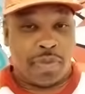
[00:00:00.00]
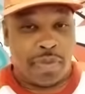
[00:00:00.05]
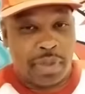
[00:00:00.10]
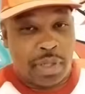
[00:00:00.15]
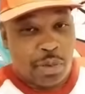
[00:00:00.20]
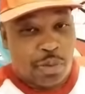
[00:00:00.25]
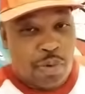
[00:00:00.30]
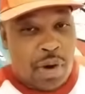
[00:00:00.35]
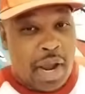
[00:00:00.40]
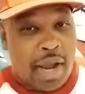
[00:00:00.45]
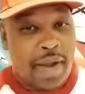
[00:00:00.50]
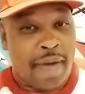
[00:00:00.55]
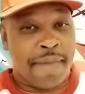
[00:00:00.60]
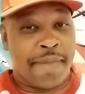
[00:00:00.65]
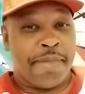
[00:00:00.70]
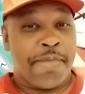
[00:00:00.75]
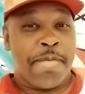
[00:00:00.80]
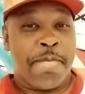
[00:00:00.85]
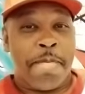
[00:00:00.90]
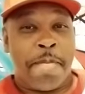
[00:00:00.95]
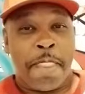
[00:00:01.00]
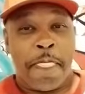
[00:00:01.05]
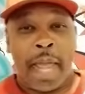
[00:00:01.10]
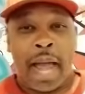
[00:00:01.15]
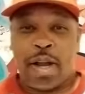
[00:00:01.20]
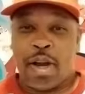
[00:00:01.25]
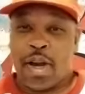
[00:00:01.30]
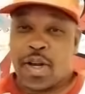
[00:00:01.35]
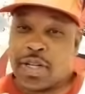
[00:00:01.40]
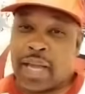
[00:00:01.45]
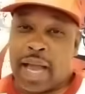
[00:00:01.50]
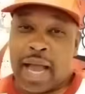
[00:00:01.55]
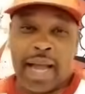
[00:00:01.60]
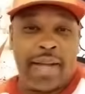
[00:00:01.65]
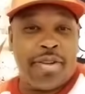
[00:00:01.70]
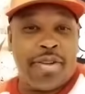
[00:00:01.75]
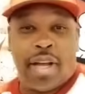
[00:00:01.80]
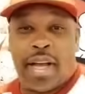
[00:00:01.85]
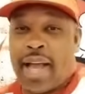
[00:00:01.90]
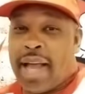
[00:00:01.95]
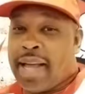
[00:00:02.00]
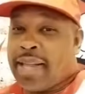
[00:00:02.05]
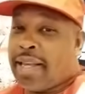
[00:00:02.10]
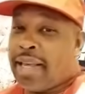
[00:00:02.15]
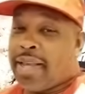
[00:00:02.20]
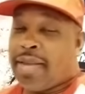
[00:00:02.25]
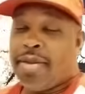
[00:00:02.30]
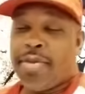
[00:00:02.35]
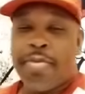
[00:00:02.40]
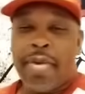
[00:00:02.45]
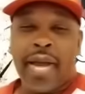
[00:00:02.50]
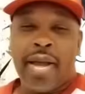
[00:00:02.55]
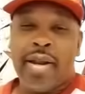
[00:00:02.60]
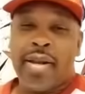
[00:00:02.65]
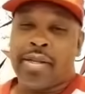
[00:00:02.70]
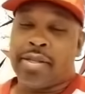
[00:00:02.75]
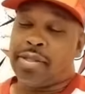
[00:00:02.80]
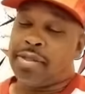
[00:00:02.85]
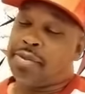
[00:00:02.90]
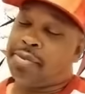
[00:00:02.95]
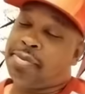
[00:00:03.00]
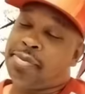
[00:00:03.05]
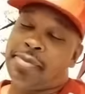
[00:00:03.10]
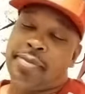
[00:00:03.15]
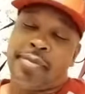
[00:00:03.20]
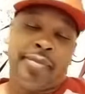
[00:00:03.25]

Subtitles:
That's right. Good guy. I had to get, man, listen.